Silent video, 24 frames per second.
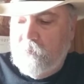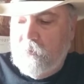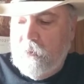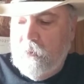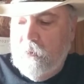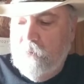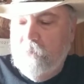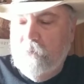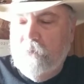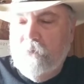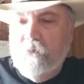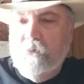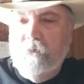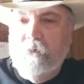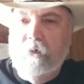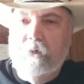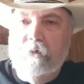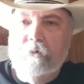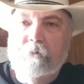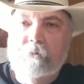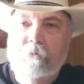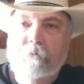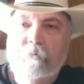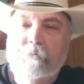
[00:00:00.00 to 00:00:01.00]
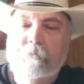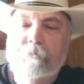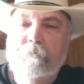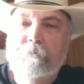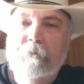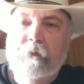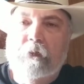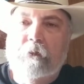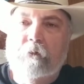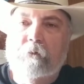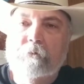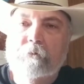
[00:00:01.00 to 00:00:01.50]
it was your,
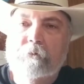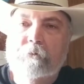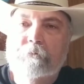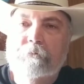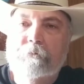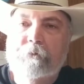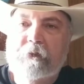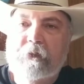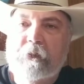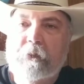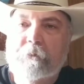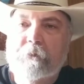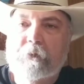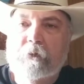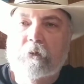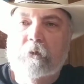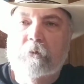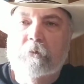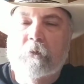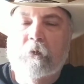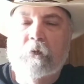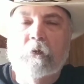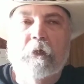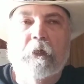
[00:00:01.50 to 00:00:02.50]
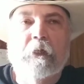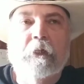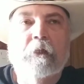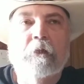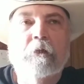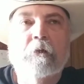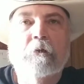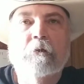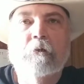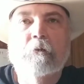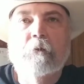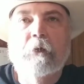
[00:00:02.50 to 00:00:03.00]
you know, typical morning.
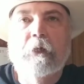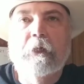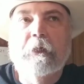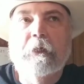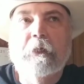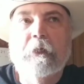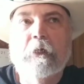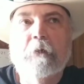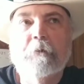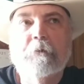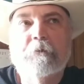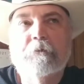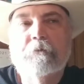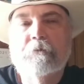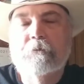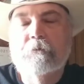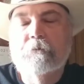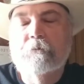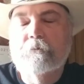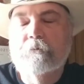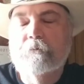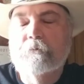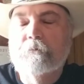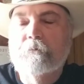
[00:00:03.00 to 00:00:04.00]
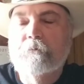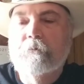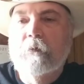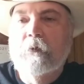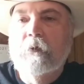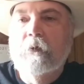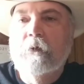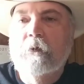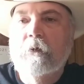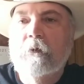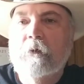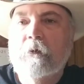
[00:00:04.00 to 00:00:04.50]
Wake up.
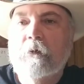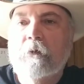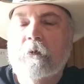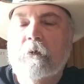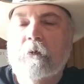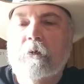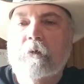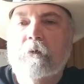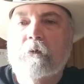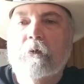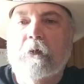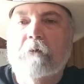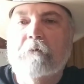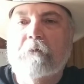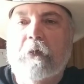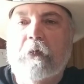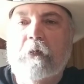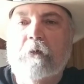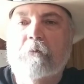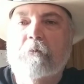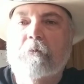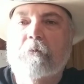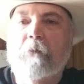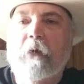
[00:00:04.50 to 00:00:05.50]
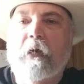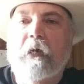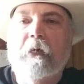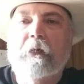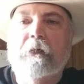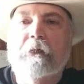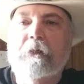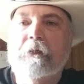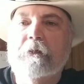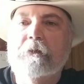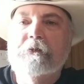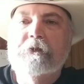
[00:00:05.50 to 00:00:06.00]
I've had
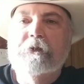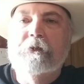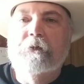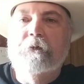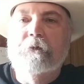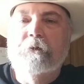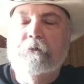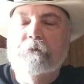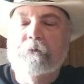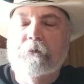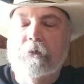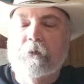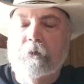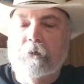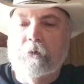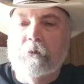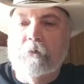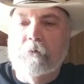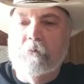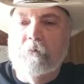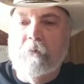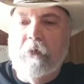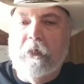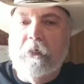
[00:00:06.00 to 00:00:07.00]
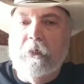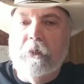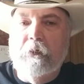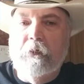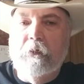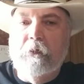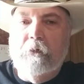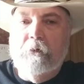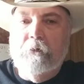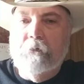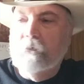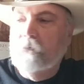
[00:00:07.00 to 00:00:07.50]
back issues for many
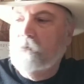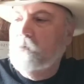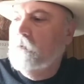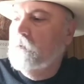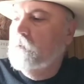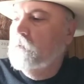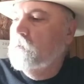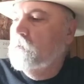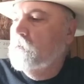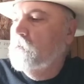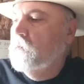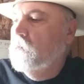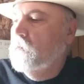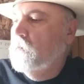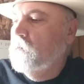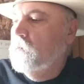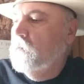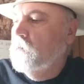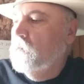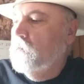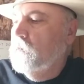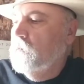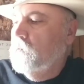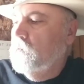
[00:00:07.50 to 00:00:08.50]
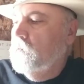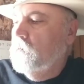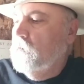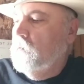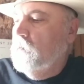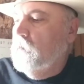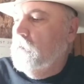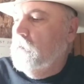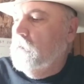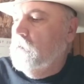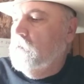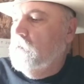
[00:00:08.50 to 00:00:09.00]
years,
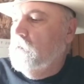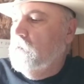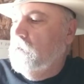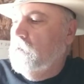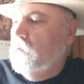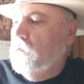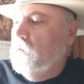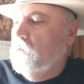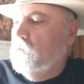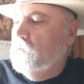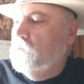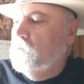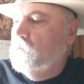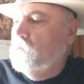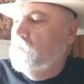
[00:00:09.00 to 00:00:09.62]
and uh,